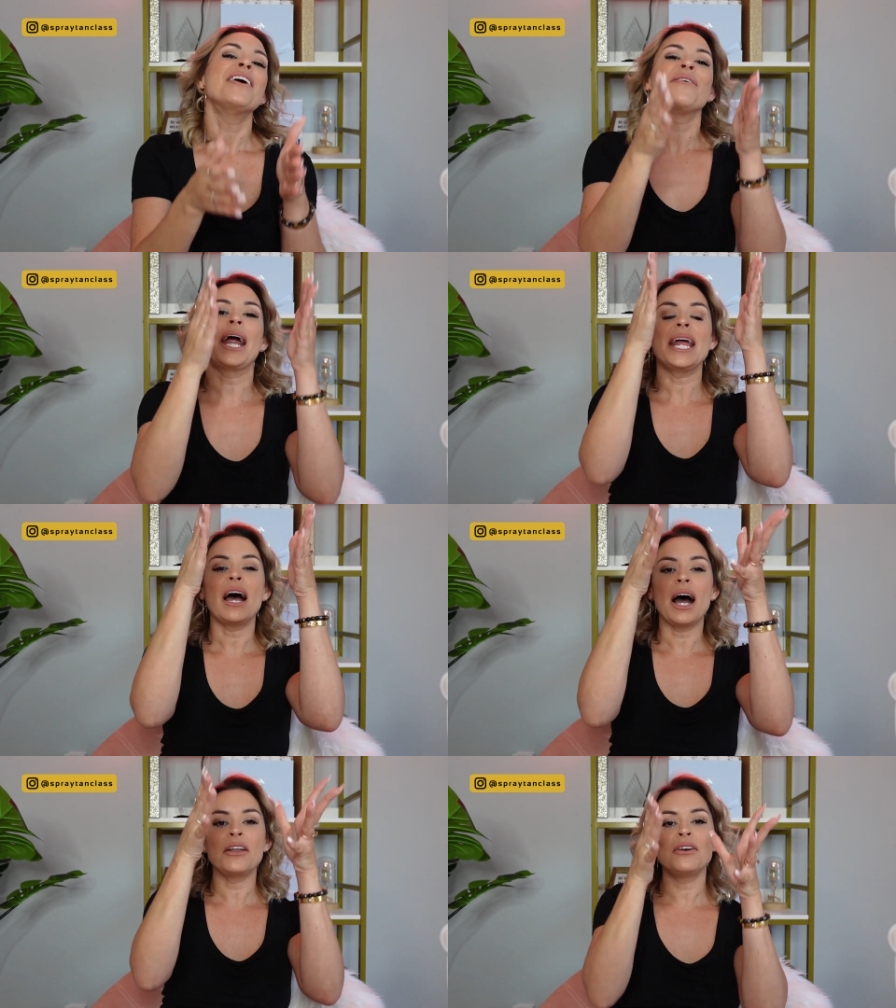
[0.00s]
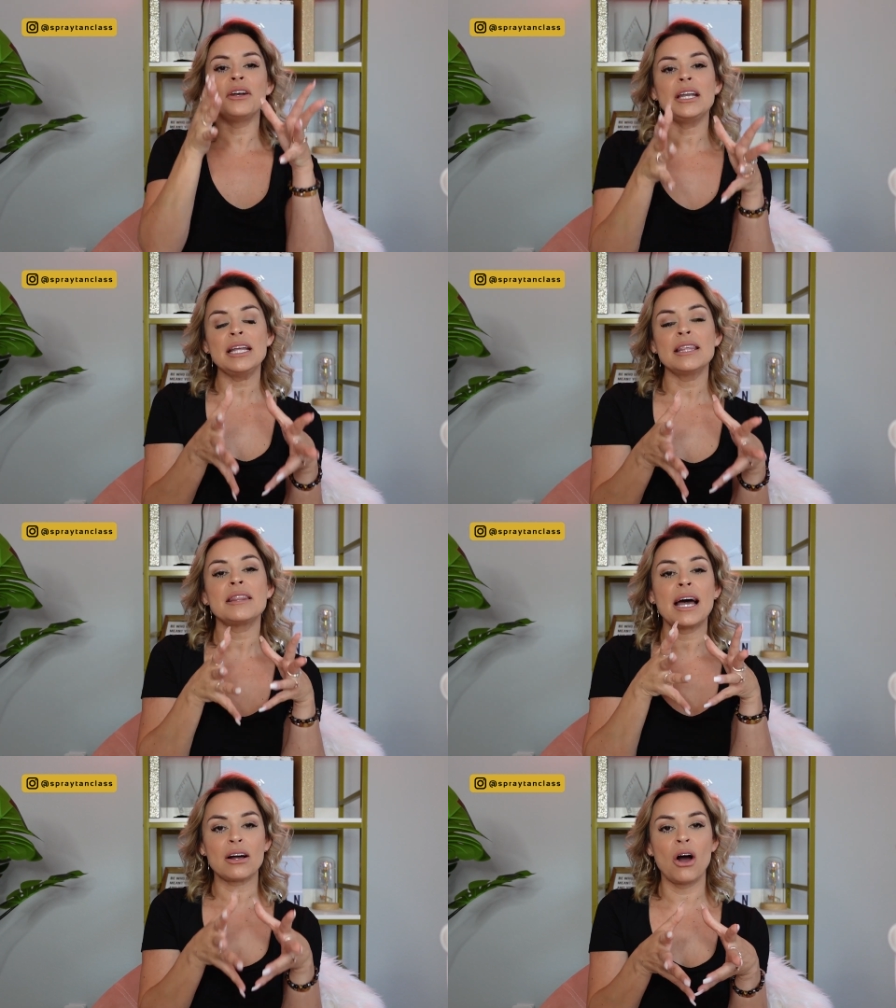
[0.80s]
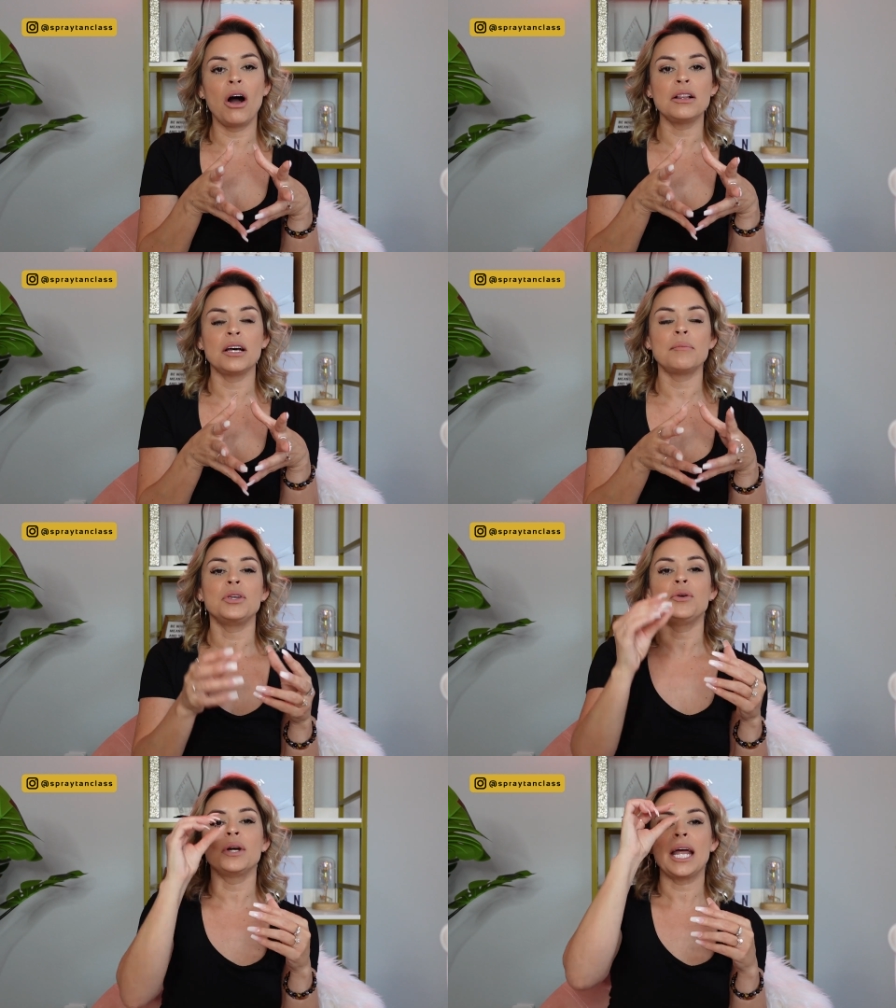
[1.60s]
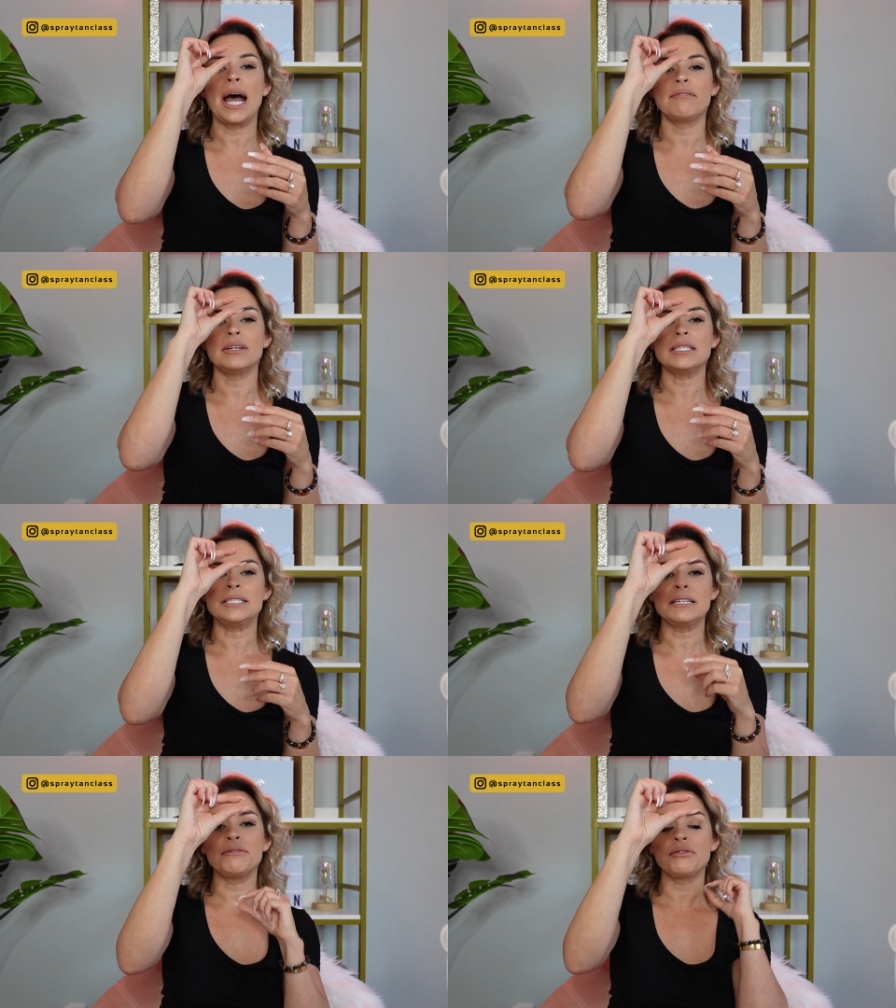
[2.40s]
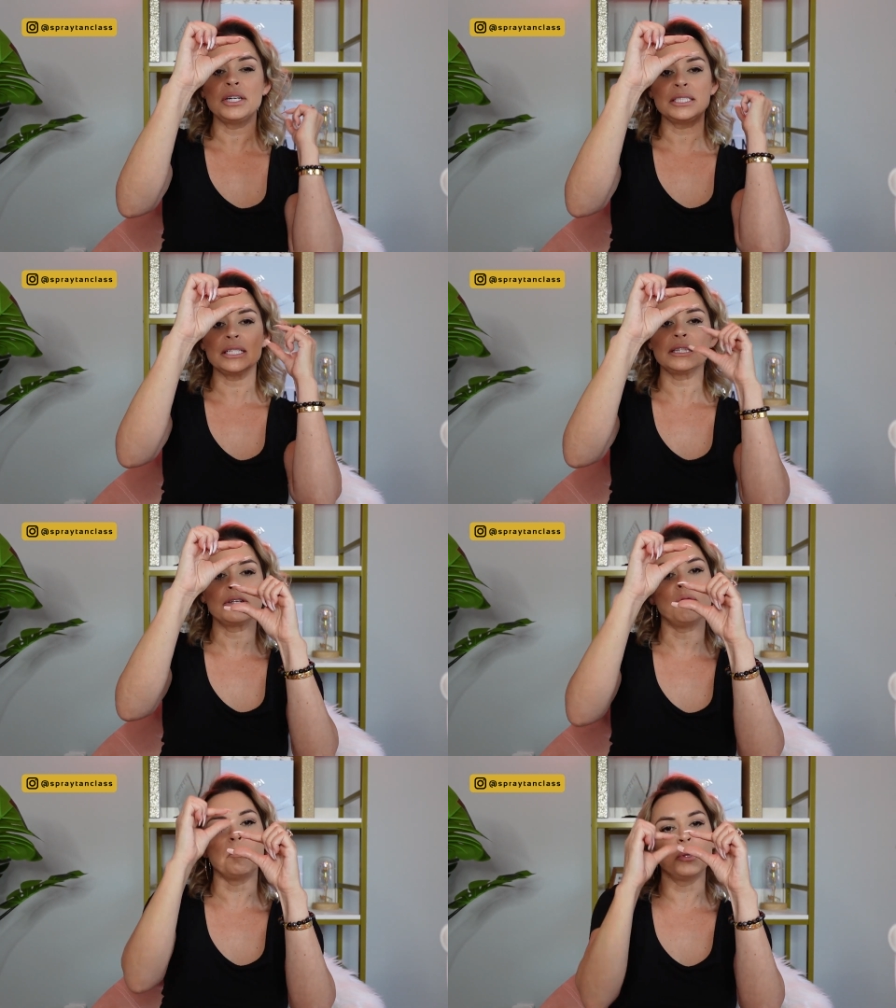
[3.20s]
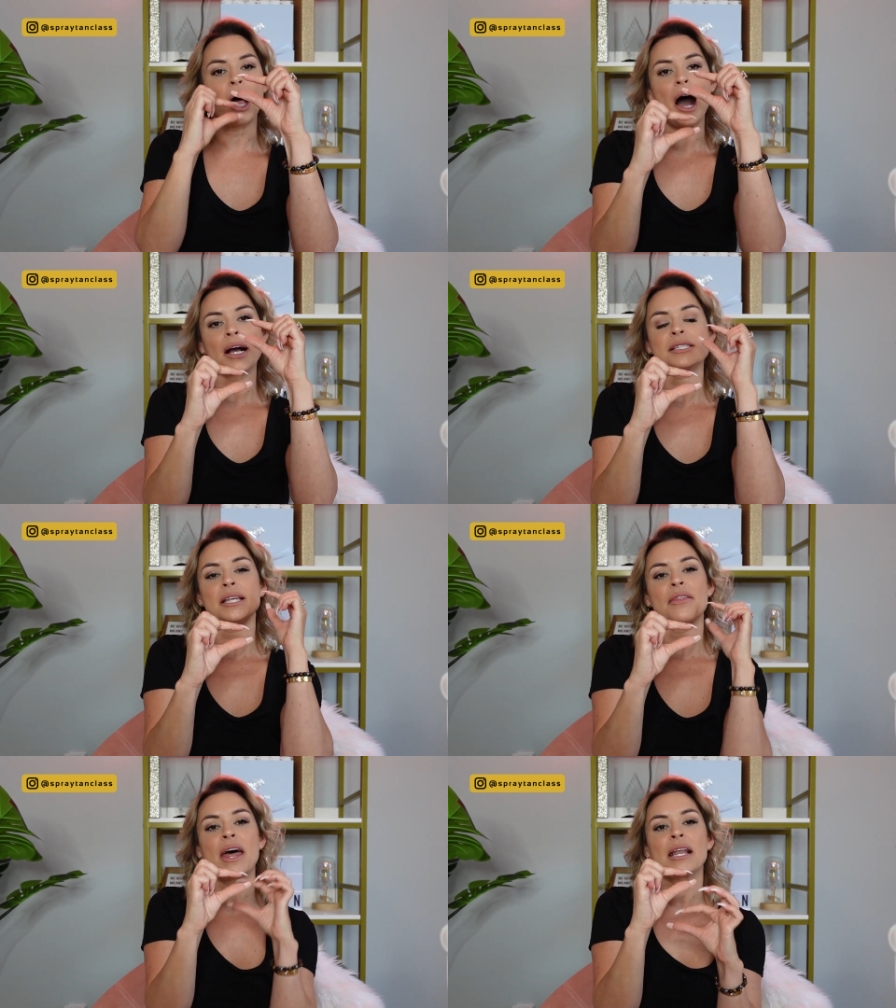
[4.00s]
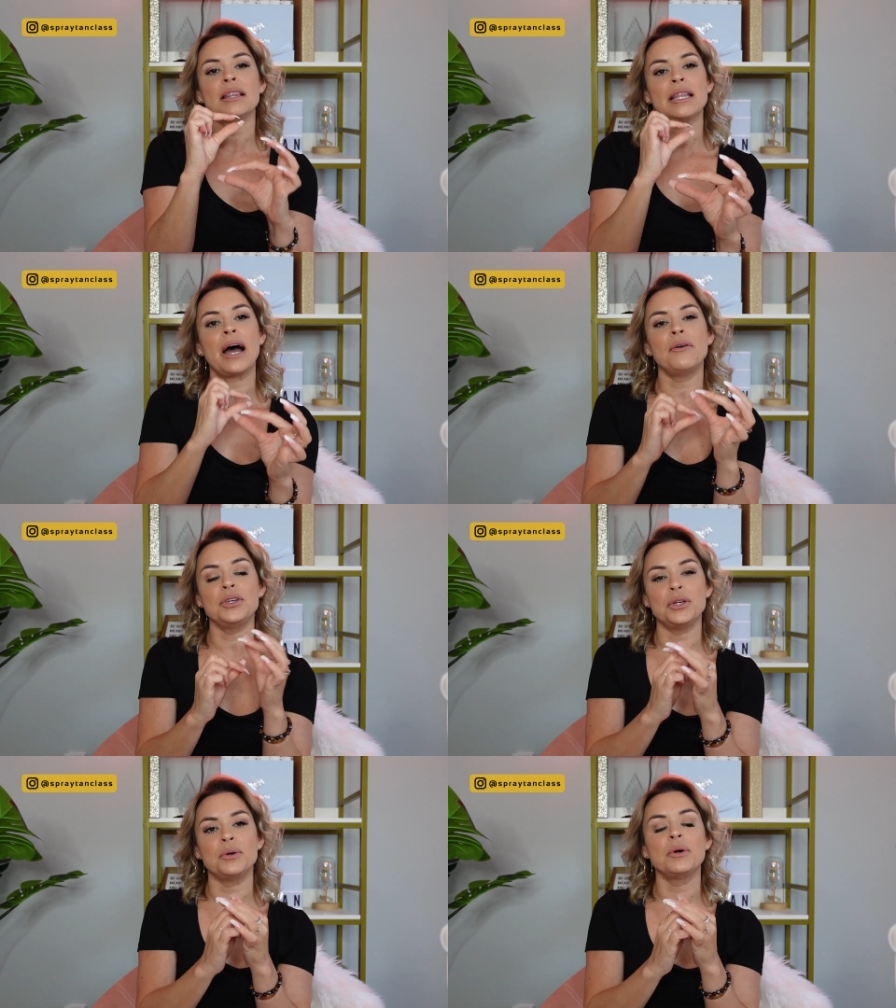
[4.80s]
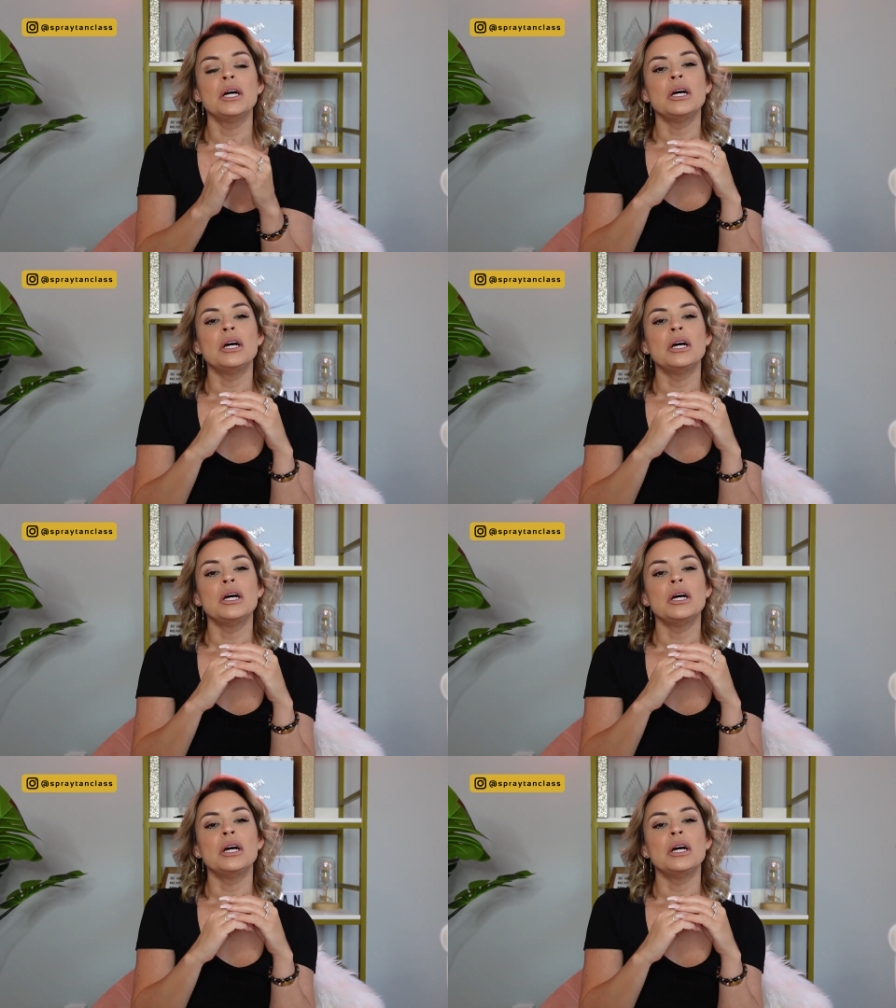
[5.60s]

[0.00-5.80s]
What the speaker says: right? Underneath that column, you can have different little blocks that allow you